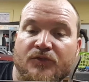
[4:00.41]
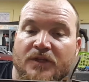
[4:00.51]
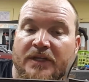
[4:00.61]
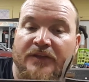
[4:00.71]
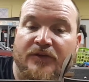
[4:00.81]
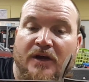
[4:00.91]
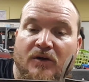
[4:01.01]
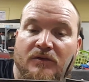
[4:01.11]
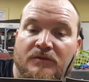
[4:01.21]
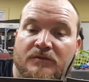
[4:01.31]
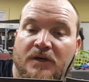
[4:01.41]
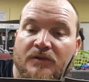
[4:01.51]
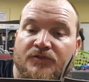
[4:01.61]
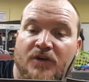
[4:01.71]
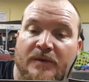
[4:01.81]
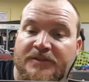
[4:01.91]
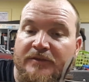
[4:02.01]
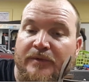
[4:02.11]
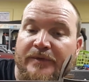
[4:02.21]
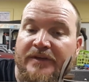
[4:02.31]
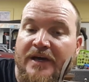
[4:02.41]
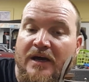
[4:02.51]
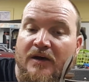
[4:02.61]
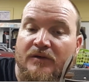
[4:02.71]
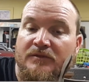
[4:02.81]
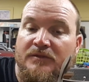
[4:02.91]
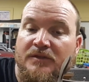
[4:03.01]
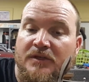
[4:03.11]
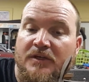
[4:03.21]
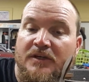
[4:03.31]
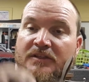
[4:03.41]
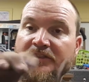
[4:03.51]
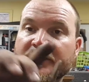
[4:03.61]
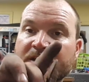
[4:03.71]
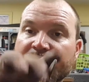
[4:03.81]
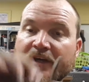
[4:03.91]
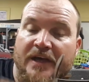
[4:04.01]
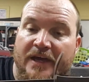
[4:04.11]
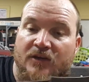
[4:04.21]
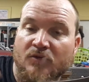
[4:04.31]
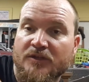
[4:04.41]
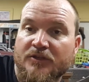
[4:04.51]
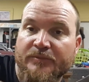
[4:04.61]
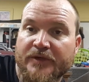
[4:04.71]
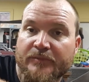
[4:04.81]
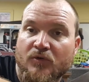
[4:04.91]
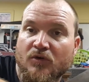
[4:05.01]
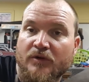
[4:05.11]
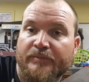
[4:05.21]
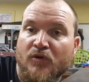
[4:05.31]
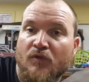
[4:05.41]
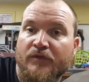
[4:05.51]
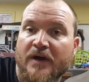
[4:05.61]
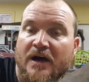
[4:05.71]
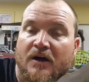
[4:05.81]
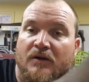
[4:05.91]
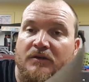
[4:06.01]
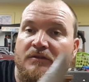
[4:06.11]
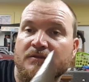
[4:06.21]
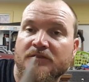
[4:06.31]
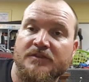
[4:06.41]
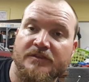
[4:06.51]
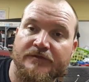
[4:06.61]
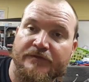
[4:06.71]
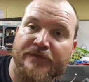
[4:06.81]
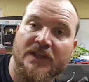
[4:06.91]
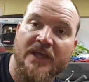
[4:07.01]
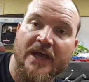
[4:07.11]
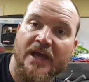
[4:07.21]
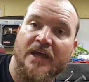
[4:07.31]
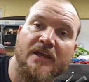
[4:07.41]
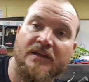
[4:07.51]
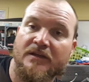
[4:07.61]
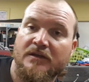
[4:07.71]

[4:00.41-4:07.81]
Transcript: the leather, I'll drop some of it down to give the handle a little bit more profile to fit the hand.